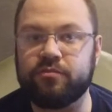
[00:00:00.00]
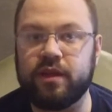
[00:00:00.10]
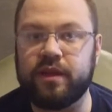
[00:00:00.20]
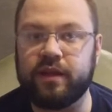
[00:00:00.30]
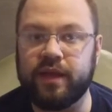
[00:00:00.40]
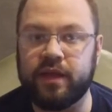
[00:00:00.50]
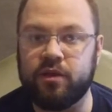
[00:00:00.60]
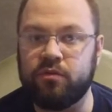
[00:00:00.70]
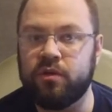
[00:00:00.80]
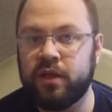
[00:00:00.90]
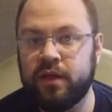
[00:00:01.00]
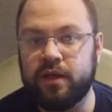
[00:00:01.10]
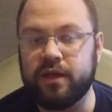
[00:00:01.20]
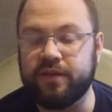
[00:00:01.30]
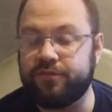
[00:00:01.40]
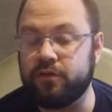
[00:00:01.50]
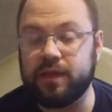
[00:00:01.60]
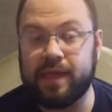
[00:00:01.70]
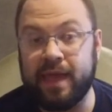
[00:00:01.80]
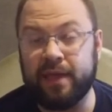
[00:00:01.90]
ready to go. If you're at
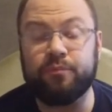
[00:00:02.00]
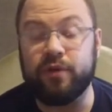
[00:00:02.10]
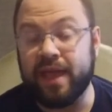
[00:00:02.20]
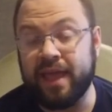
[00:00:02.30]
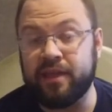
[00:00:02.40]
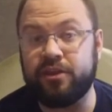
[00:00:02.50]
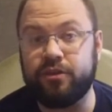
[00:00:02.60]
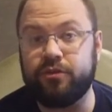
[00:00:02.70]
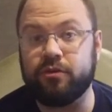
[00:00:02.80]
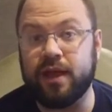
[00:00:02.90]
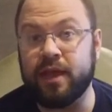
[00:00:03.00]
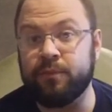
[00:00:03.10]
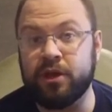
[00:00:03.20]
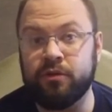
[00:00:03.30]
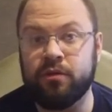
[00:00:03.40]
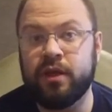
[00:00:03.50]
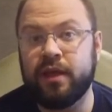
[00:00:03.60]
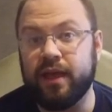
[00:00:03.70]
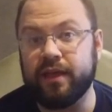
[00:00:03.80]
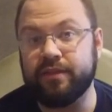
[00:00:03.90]
camp, we hand you your ammo,
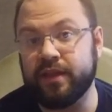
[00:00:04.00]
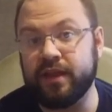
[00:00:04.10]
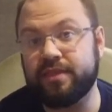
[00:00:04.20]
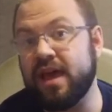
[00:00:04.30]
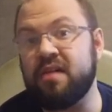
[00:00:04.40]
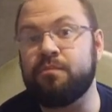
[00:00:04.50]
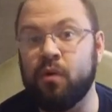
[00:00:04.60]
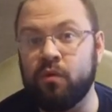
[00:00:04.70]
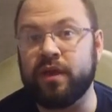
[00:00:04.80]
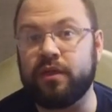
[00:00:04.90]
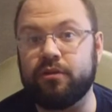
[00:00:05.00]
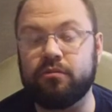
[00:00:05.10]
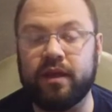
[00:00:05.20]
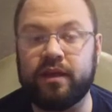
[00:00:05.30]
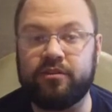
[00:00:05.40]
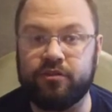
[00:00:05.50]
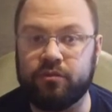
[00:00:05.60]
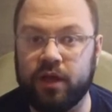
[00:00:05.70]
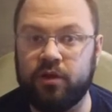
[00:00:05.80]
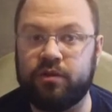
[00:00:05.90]
and then at that point, you're ready to
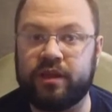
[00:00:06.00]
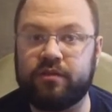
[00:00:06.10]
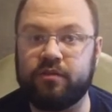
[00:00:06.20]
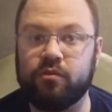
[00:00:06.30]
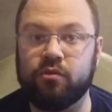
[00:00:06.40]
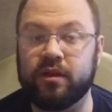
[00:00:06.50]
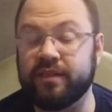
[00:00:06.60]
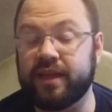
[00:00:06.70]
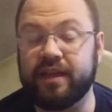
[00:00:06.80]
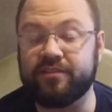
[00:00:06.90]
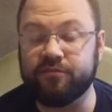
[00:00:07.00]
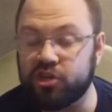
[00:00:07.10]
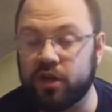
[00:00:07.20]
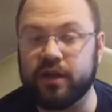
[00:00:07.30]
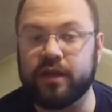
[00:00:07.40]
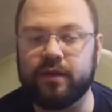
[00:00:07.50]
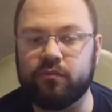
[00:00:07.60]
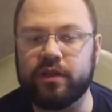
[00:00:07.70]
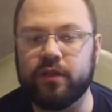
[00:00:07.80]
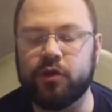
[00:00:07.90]
load it, or in the case of shotgun,
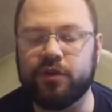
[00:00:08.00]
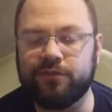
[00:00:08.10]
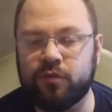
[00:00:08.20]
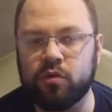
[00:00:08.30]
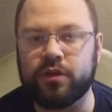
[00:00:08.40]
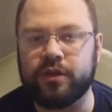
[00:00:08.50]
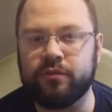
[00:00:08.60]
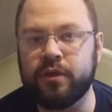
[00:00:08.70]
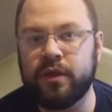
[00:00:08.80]
we load it for you.